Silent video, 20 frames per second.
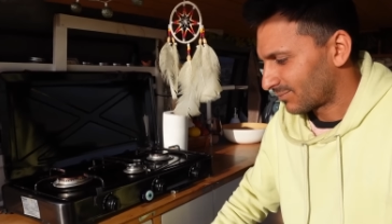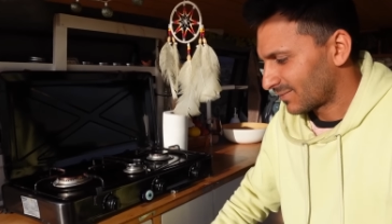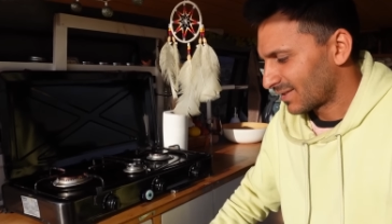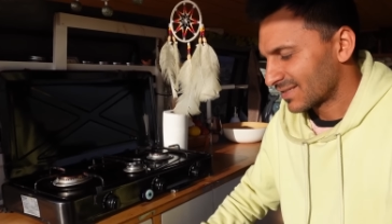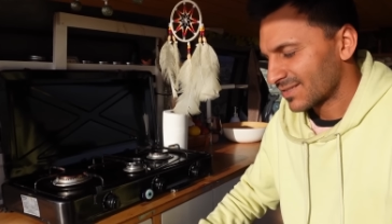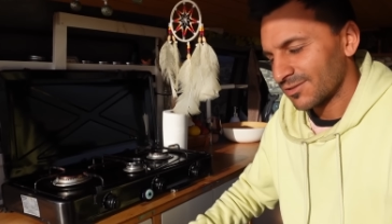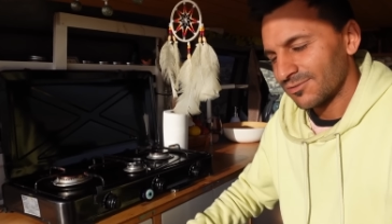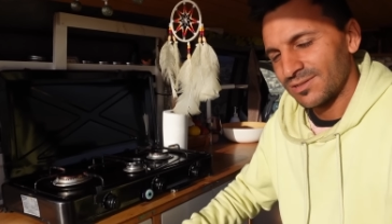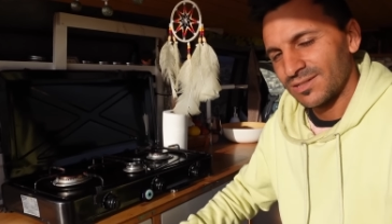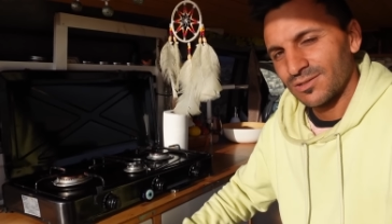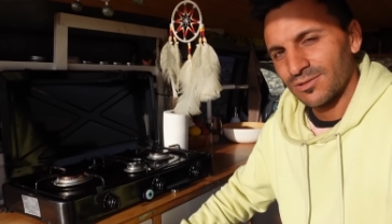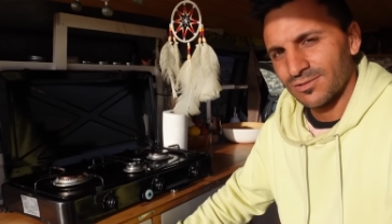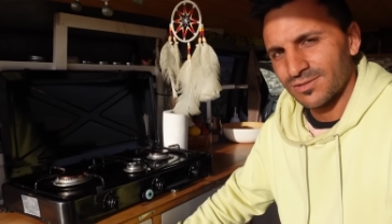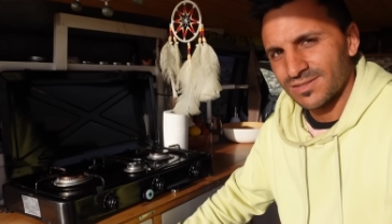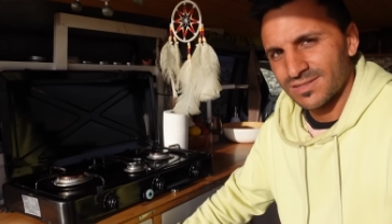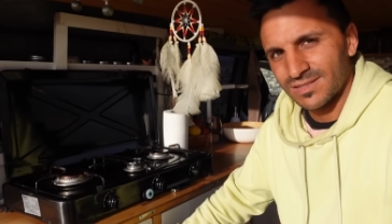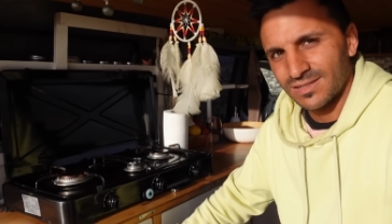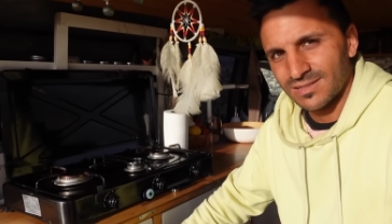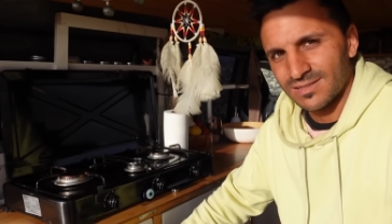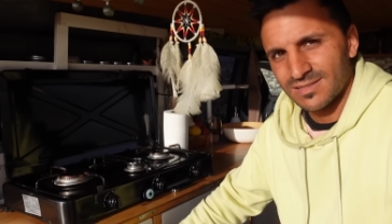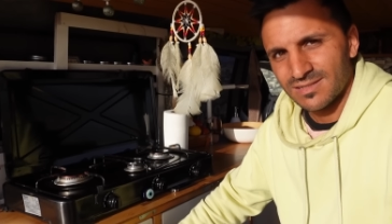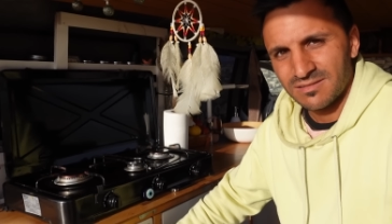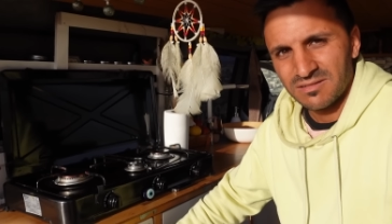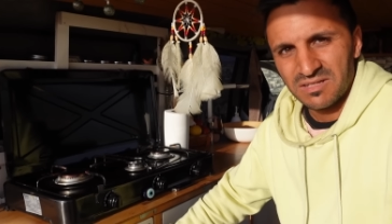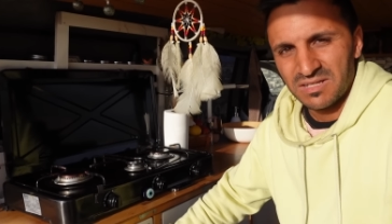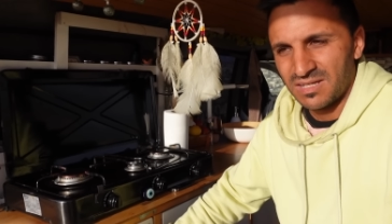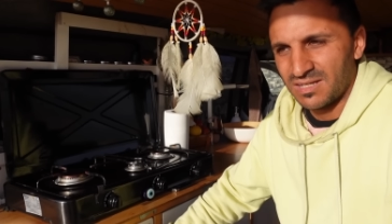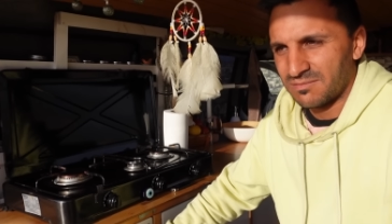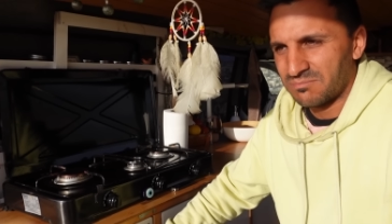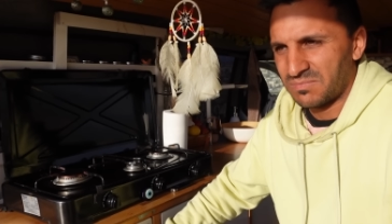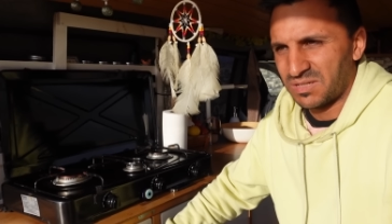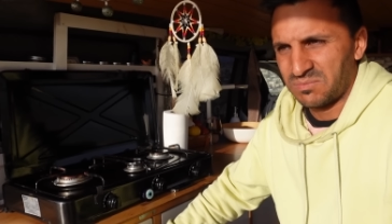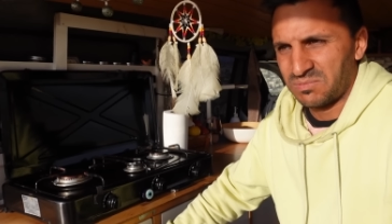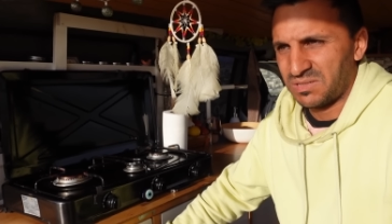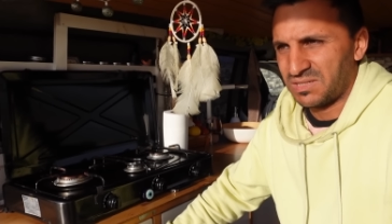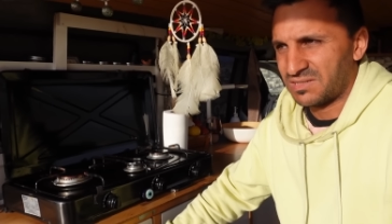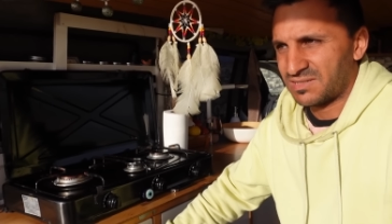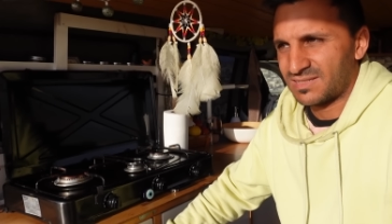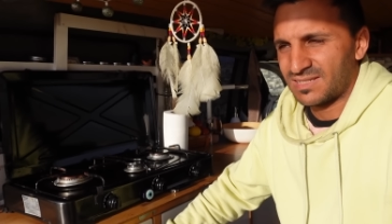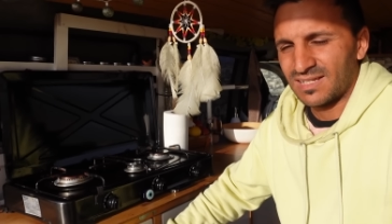This only costs us
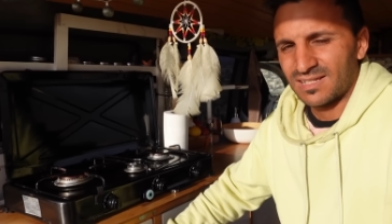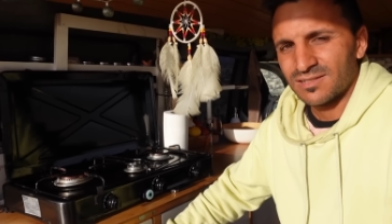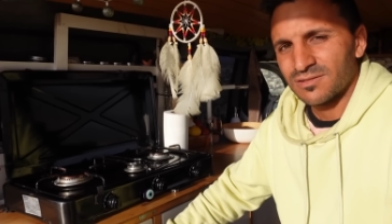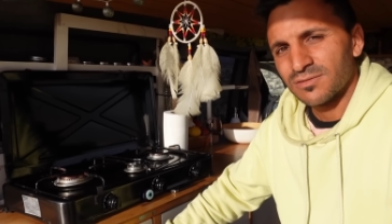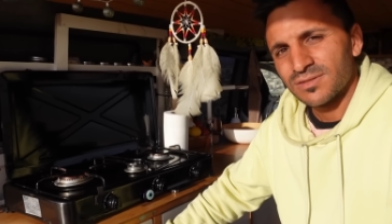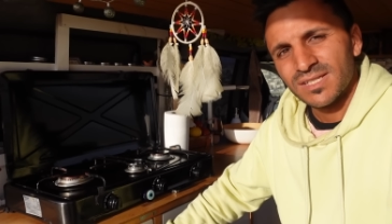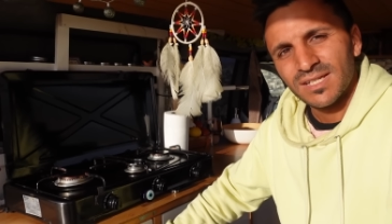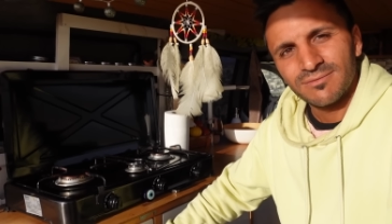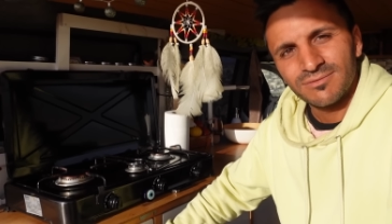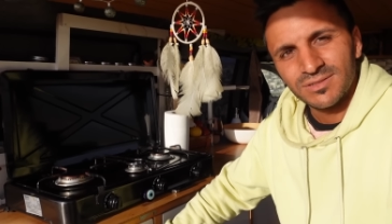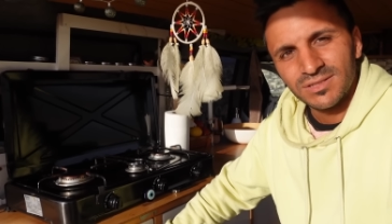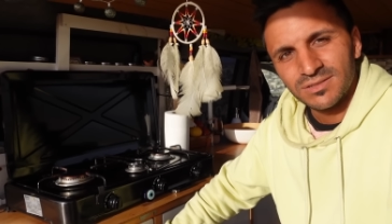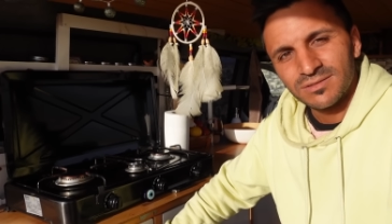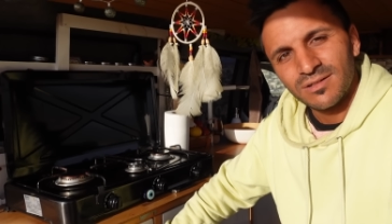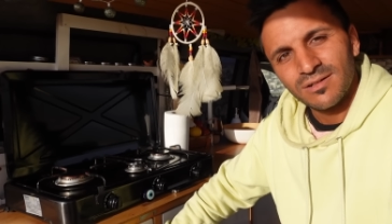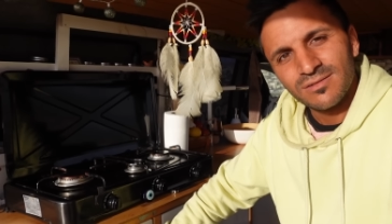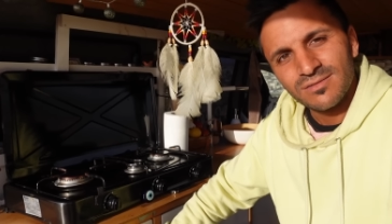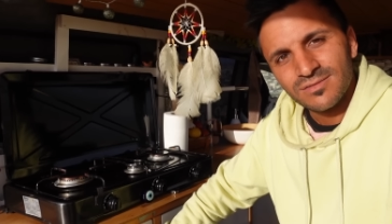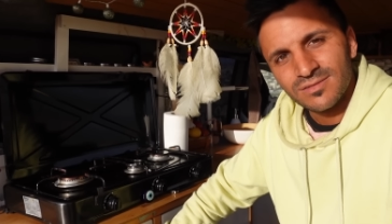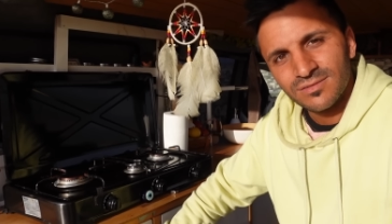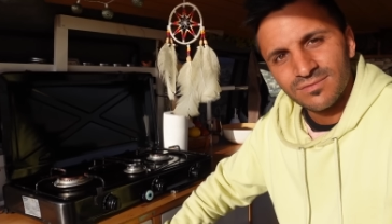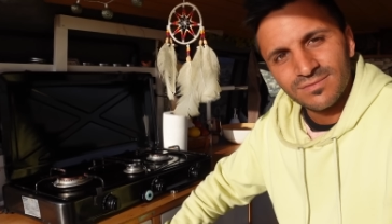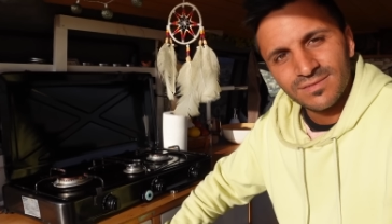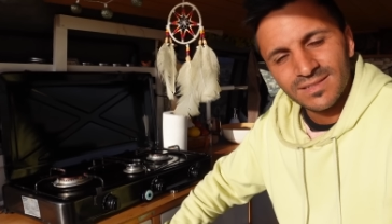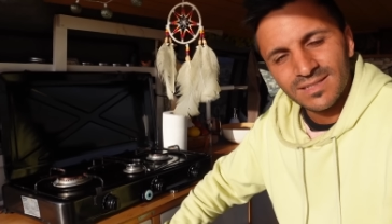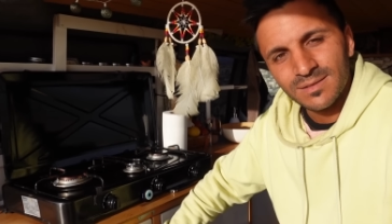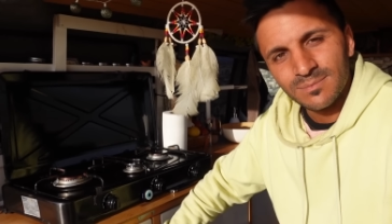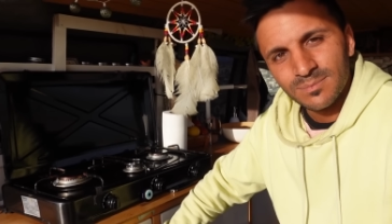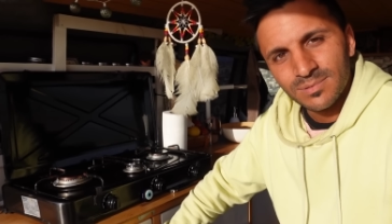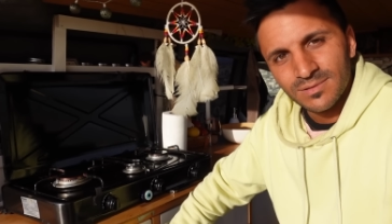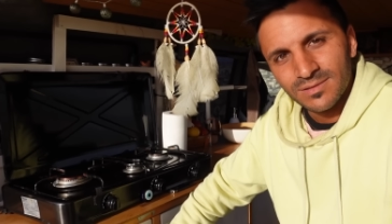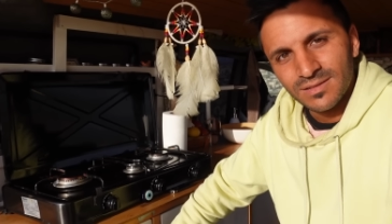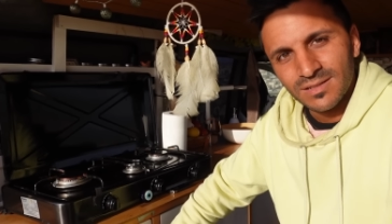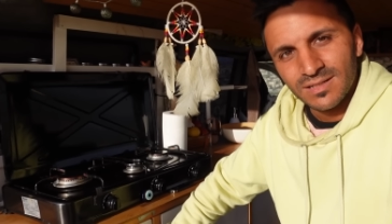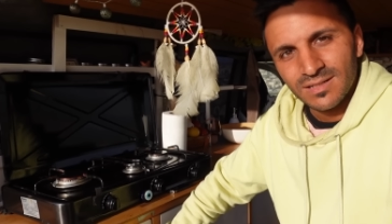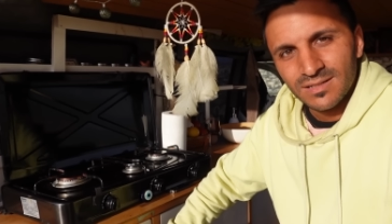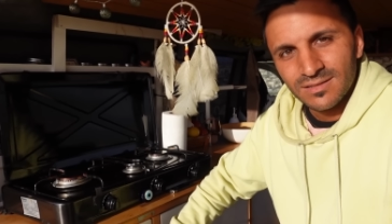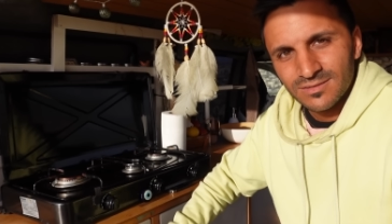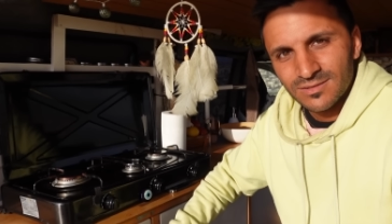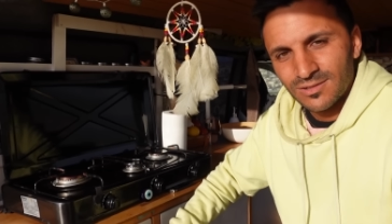maybe six or seven euros to fill up
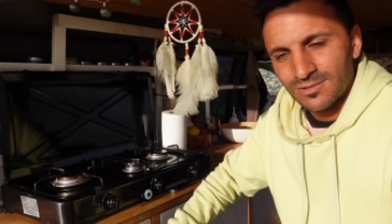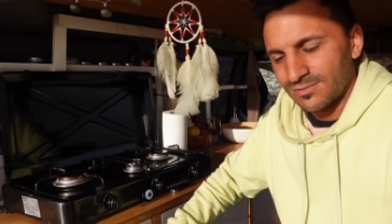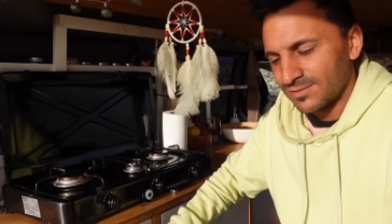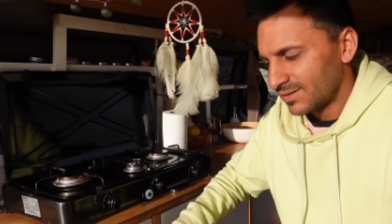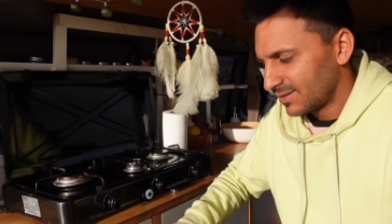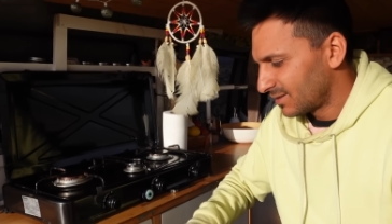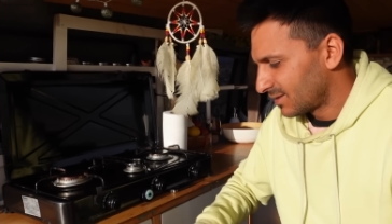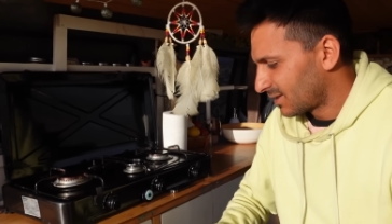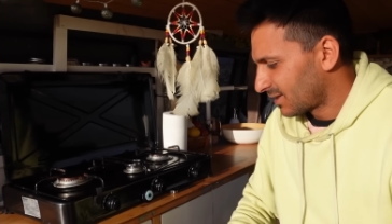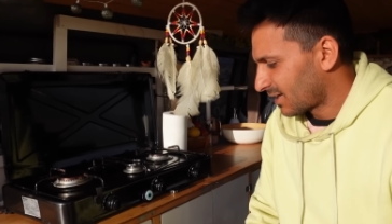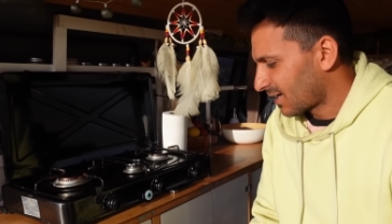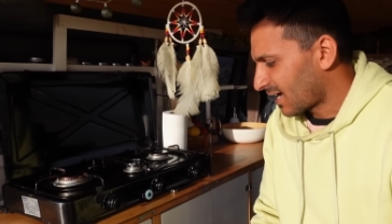totally,